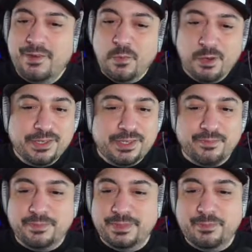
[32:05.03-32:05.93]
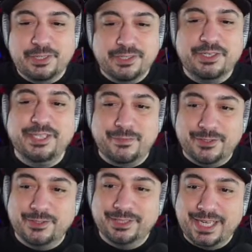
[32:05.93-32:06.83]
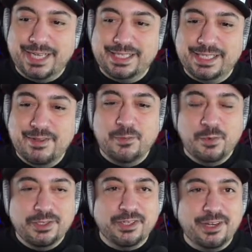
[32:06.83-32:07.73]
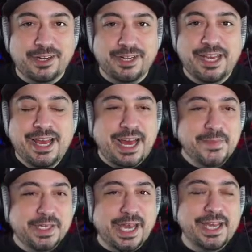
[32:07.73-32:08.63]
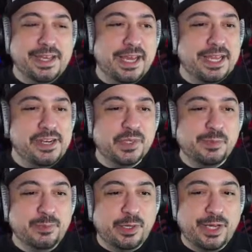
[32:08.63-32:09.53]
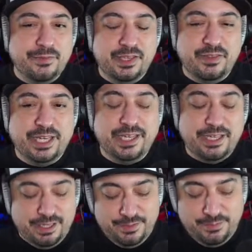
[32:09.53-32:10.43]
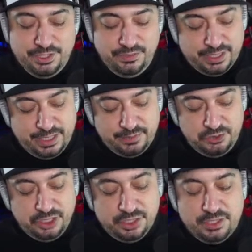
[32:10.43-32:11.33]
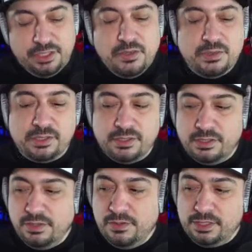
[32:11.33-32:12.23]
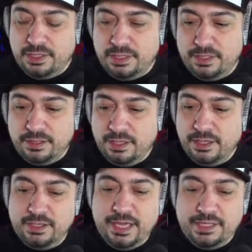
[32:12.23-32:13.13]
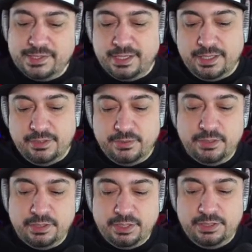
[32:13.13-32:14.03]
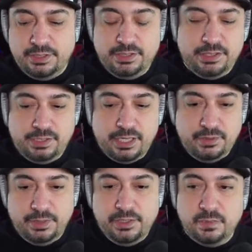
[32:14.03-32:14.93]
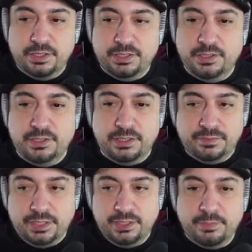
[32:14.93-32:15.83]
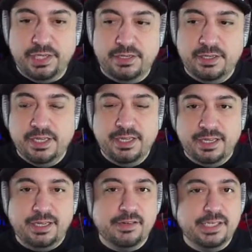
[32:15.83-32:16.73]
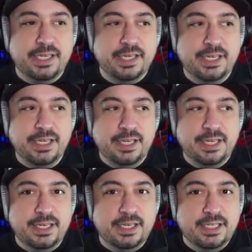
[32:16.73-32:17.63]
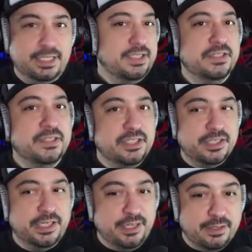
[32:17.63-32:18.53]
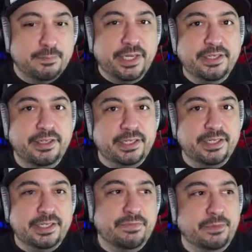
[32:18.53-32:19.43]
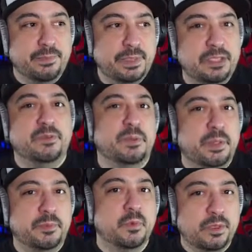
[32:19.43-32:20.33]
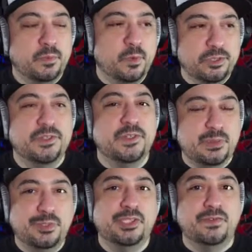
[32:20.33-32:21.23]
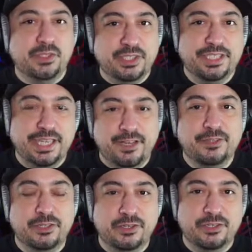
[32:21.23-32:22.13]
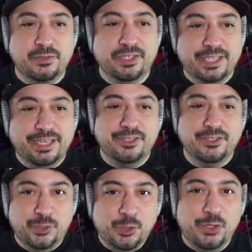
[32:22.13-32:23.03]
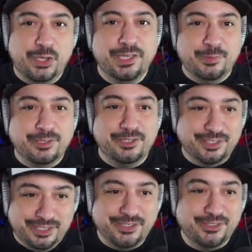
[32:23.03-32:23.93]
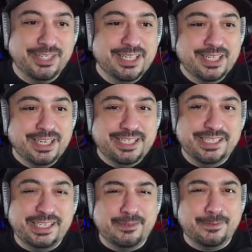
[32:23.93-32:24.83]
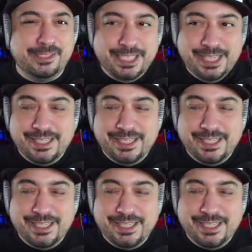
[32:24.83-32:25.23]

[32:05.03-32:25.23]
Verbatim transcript: Words are difficult. Words are guys. Hard. Words are hard. I had to explain to my wife the other day. She was like, just use the Alexa in order to just tell her what you want to do. You don't have to hit the button. And I was like, it's easier to just hit a button than it is for me to remember what words to specifically tell her in order to get her to do the thing I want her to do. And she's like, really?